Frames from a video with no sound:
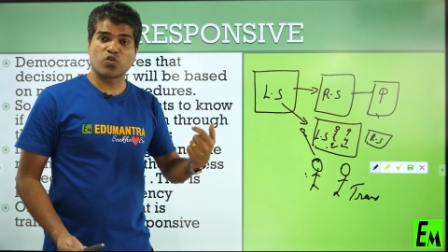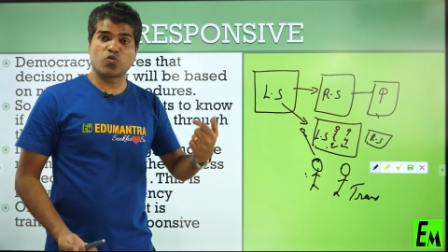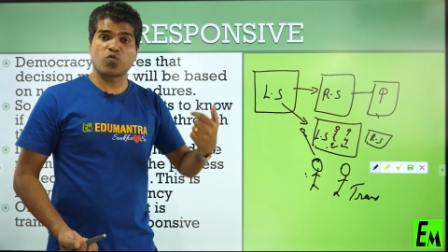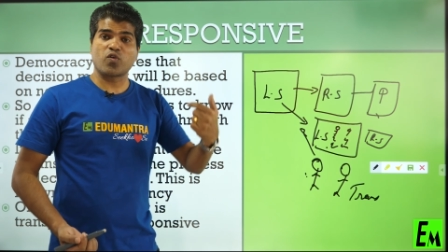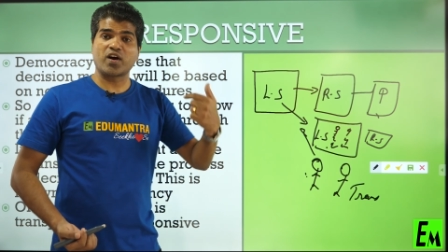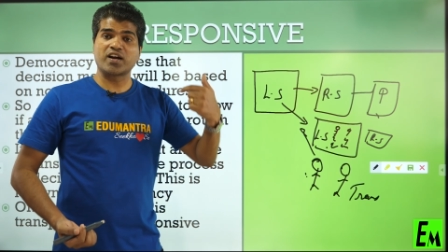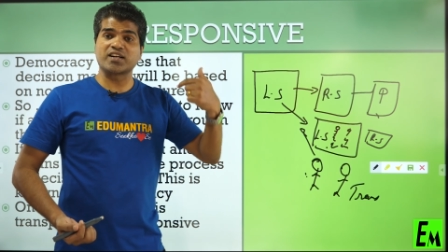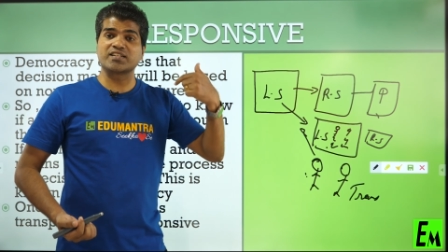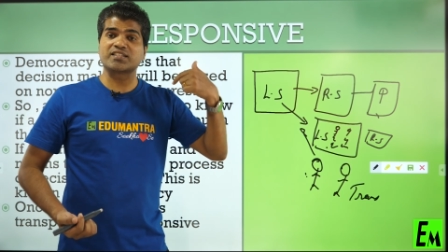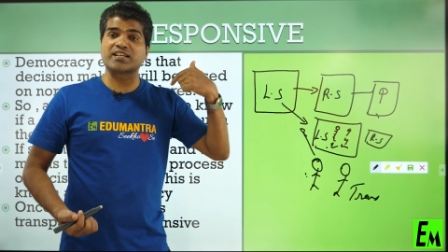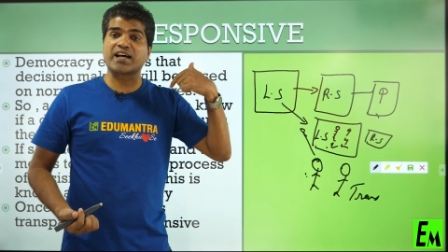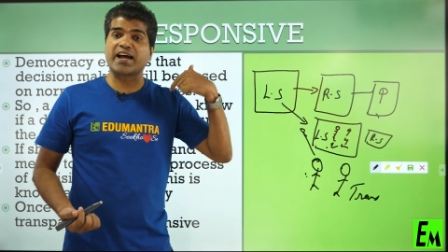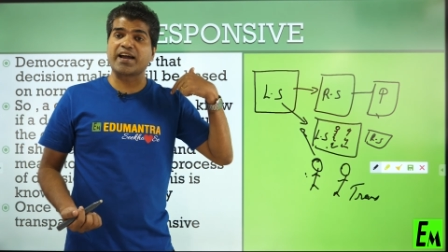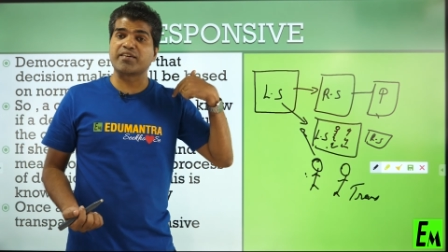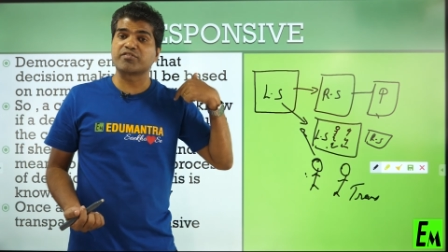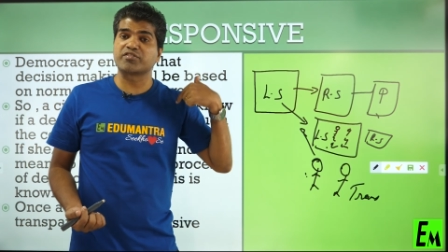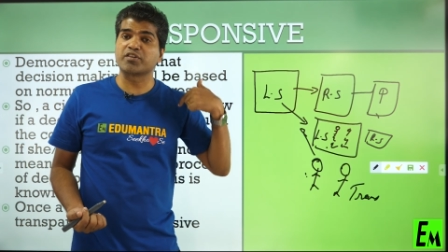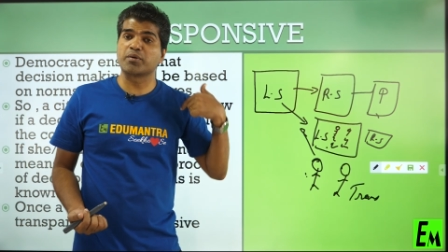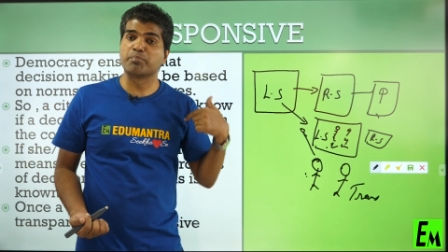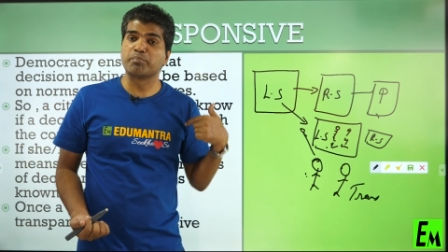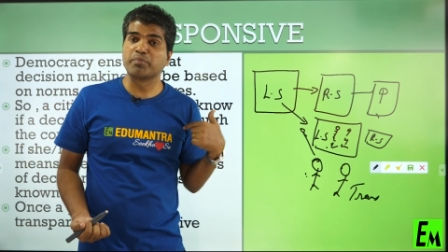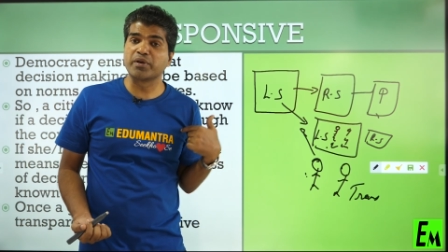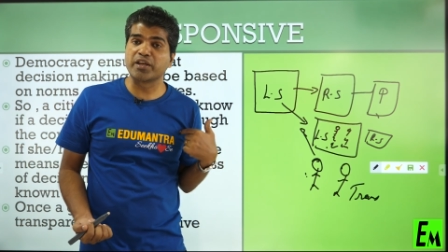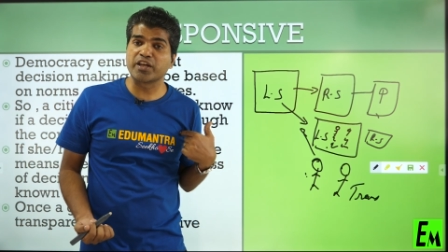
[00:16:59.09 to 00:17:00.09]
once I have
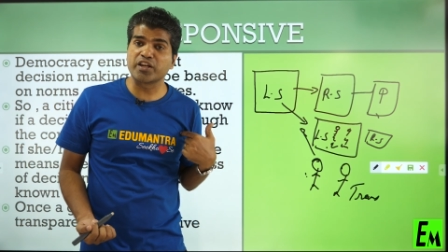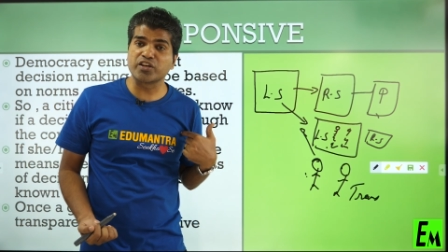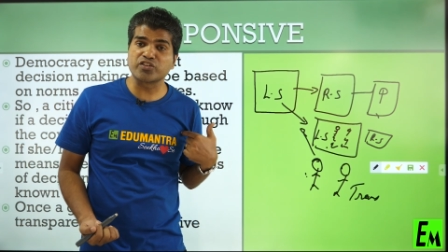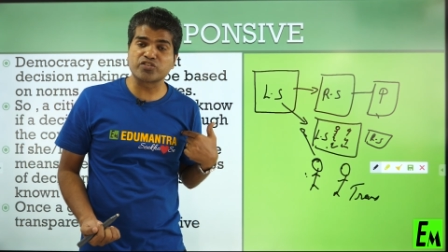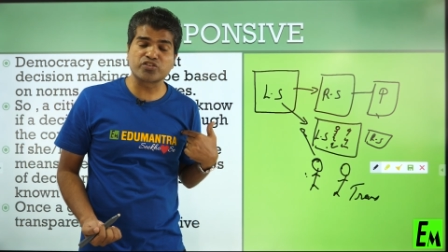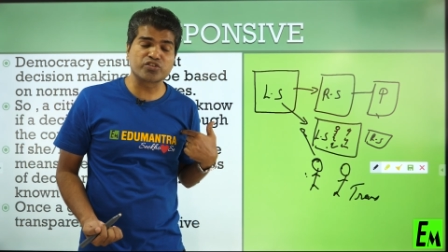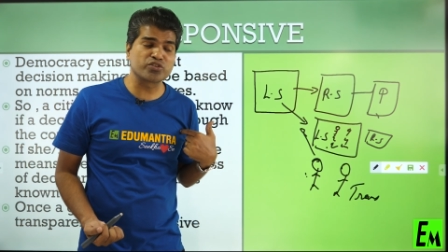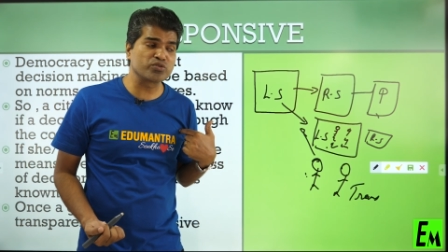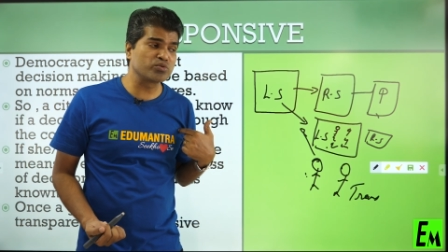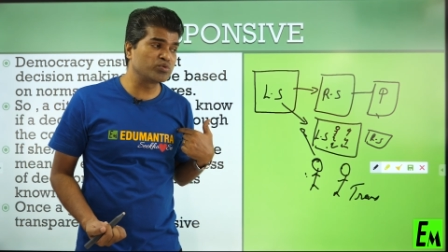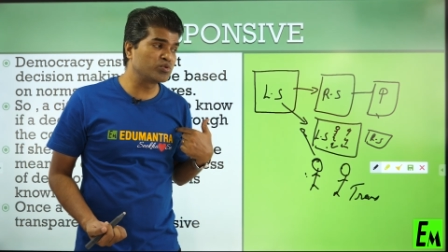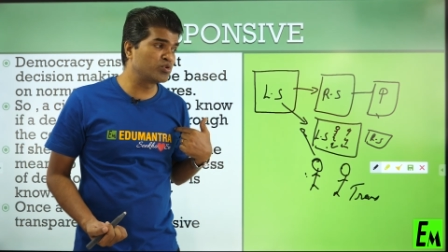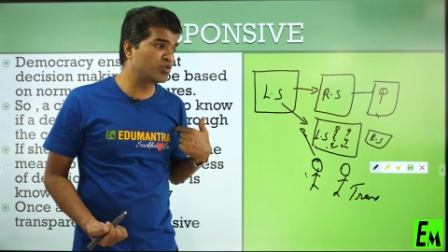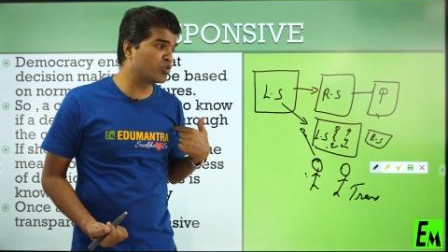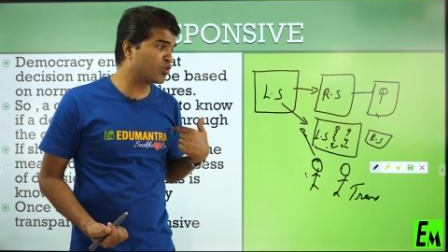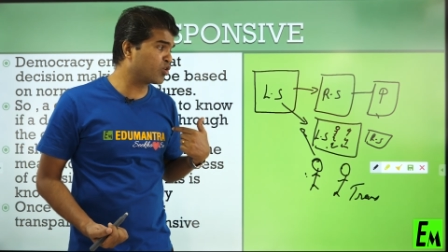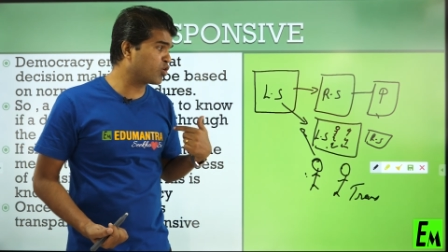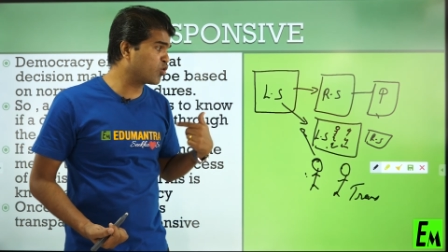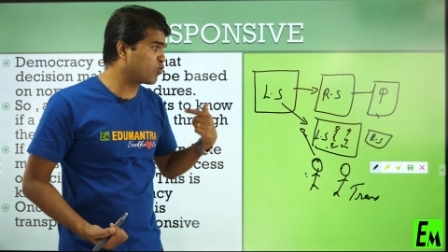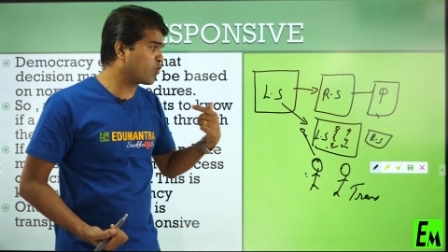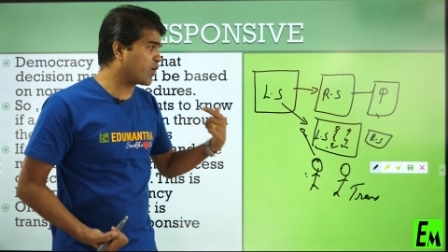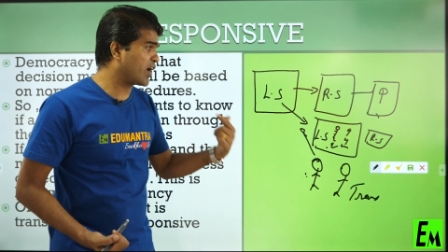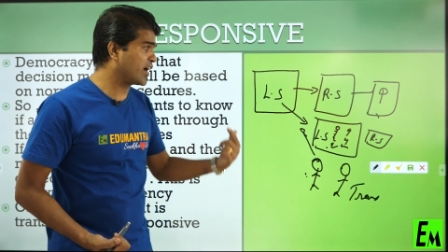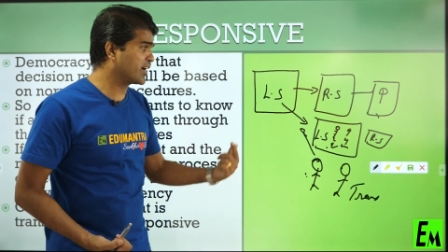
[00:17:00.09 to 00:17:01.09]
the means to
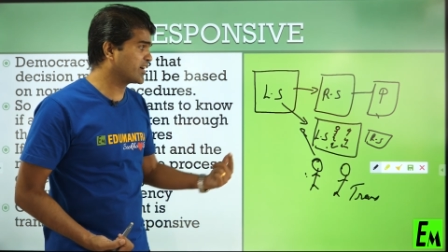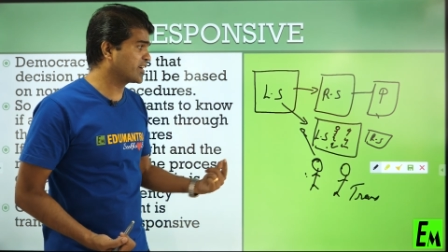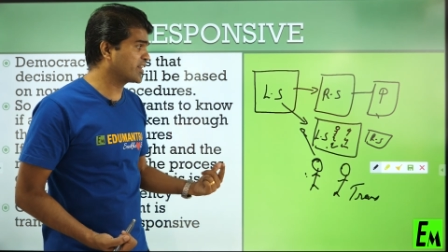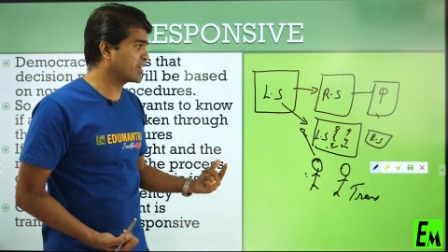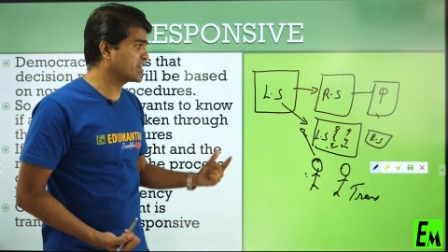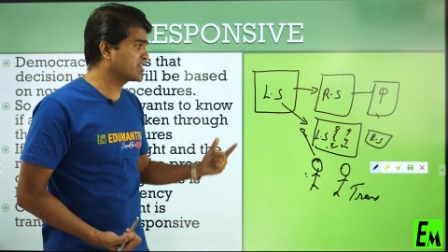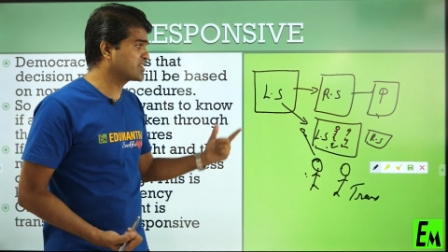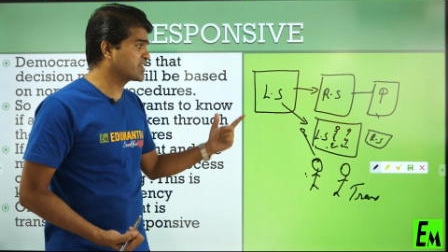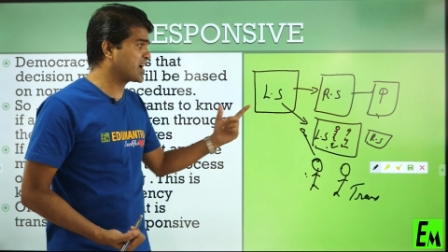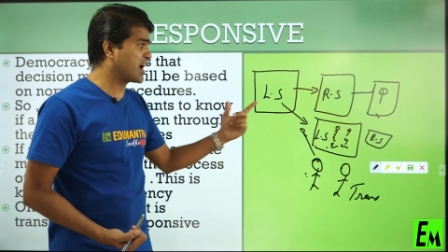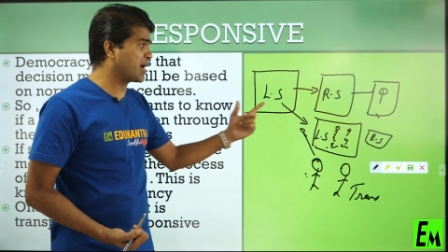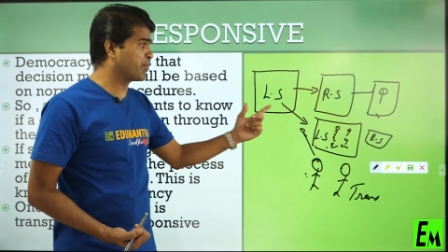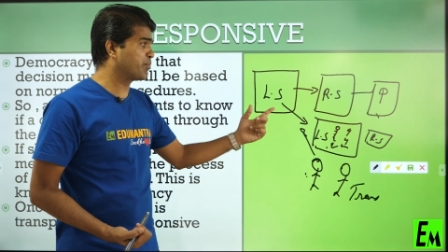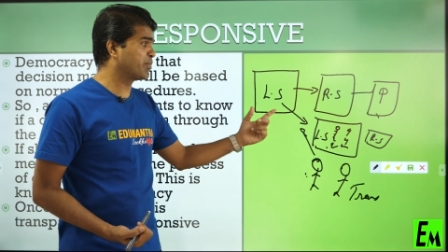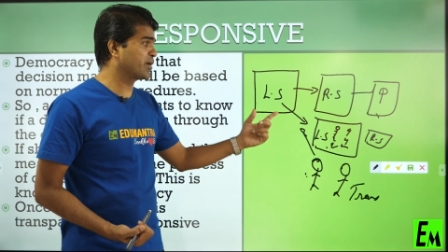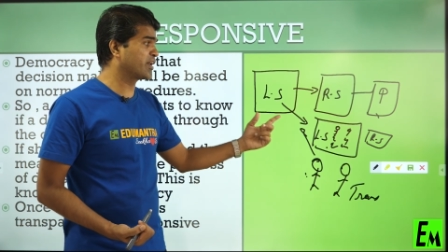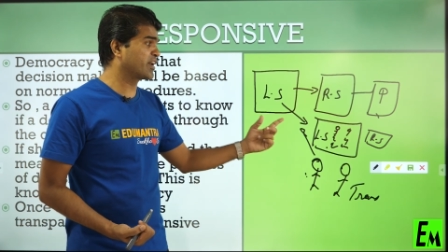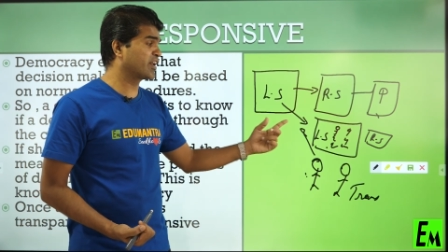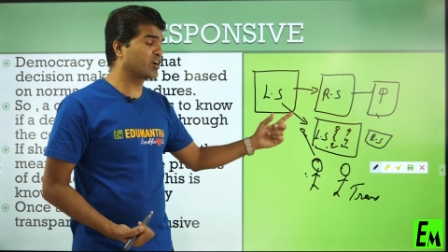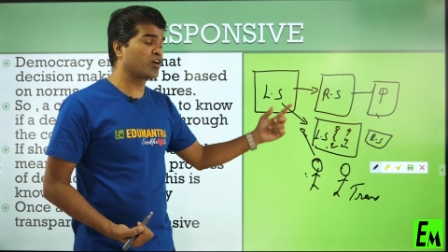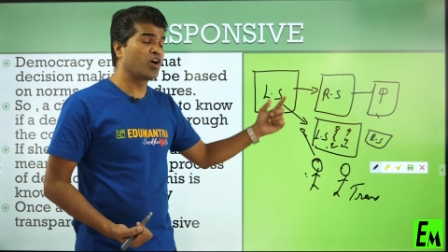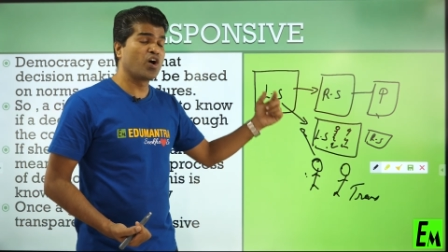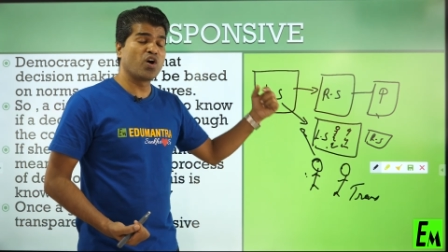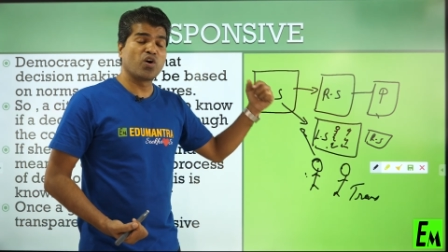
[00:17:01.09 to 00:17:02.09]
know what is
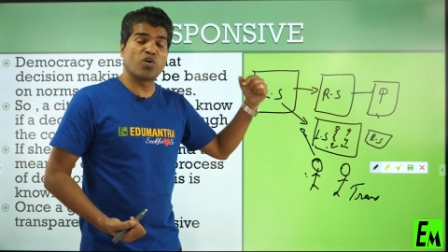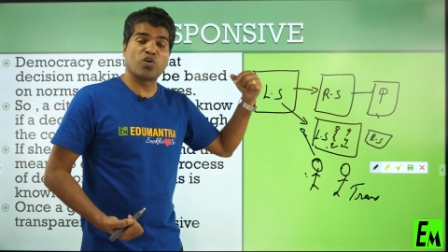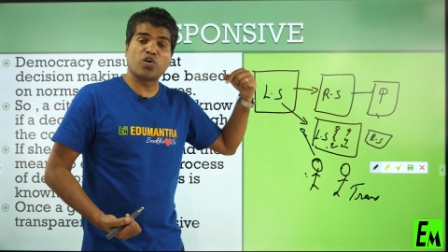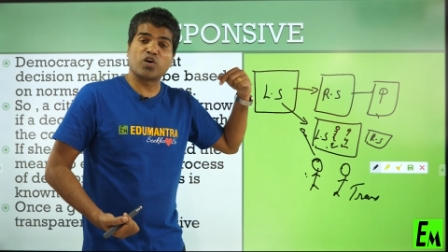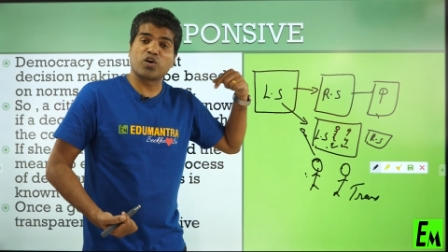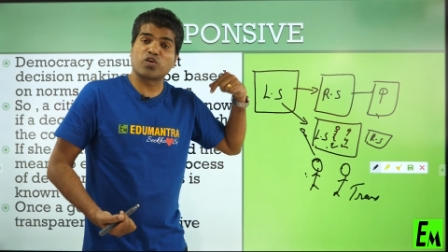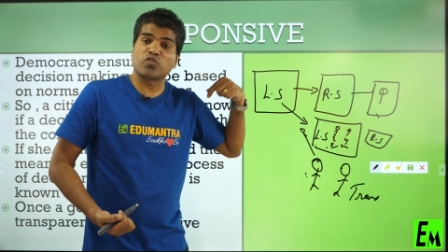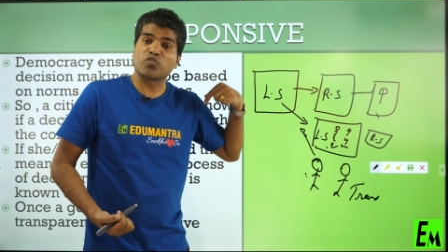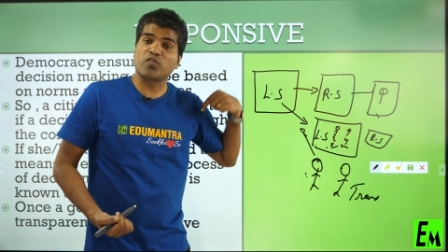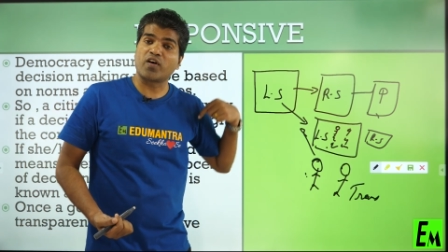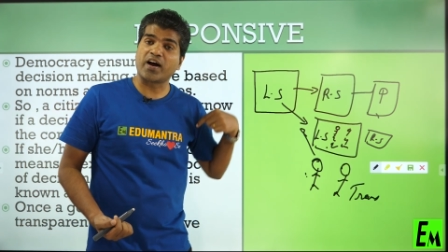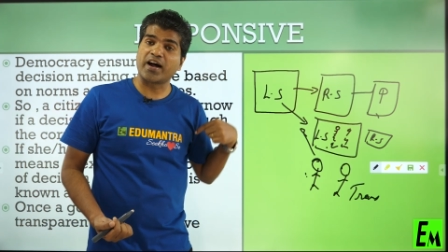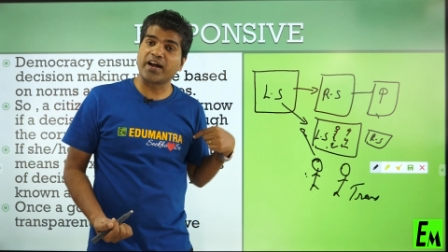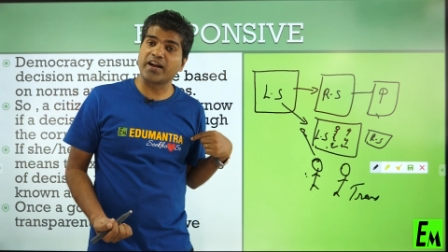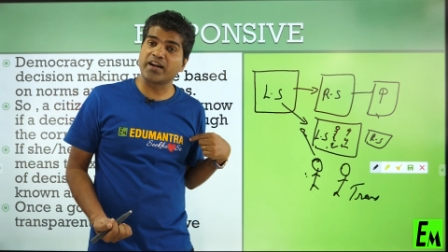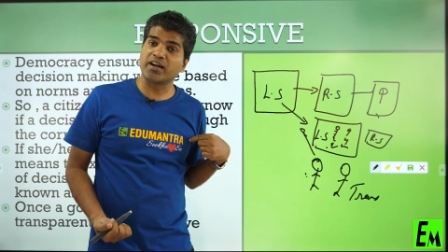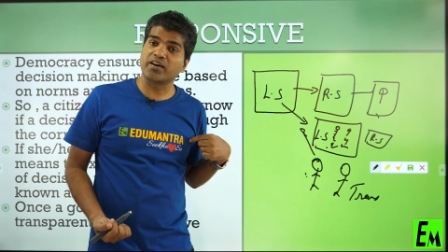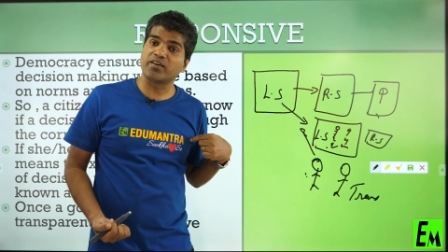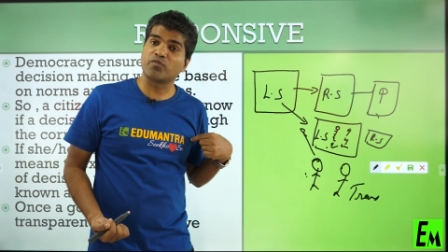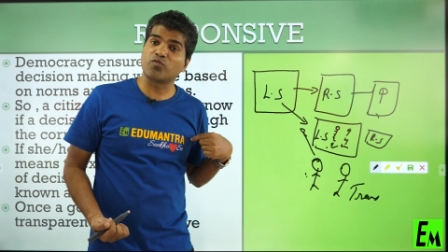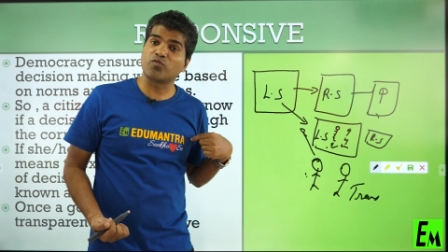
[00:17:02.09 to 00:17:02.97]
happening or why,